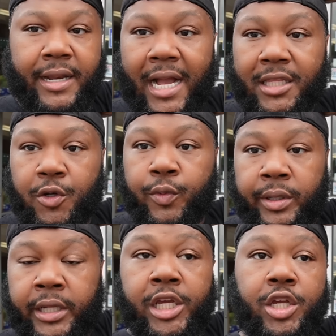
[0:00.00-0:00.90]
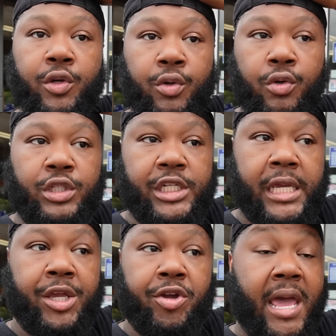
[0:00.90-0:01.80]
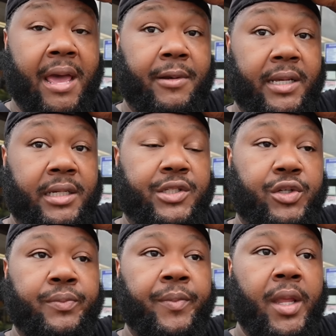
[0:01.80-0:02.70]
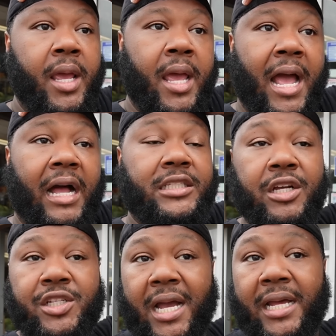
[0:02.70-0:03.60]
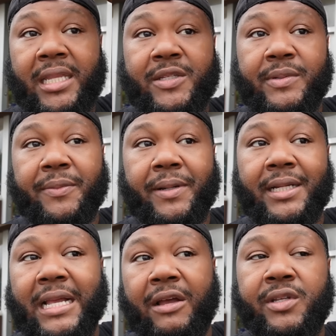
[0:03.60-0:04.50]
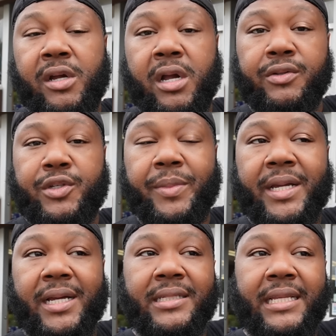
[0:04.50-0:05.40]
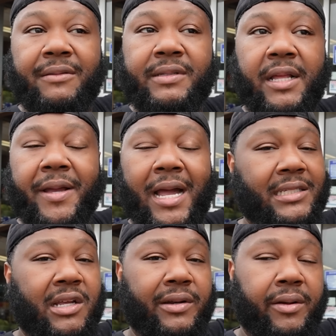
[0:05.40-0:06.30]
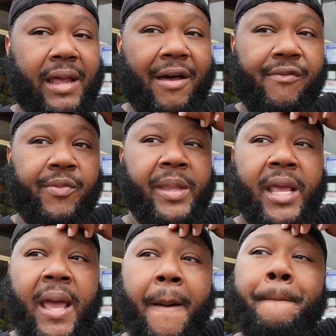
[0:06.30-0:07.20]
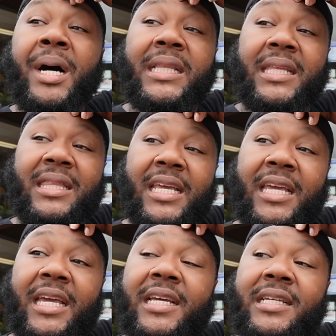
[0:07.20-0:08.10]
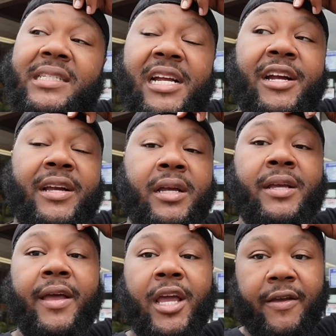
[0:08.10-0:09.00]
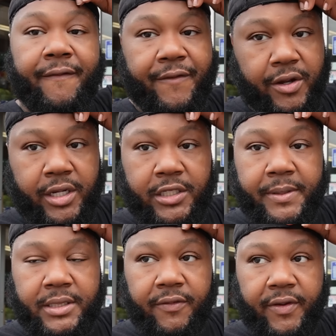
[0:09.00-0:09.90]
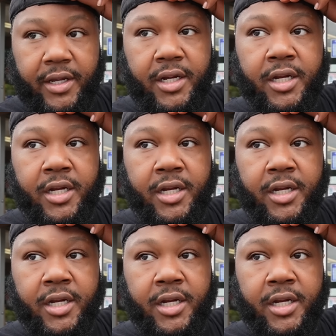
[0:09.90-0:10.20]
They got the really huge king crab legs too. I told y'all this was the place that I was gonna go to because Sam's Club and Costco don't have them, but the thing is they're very expensive here.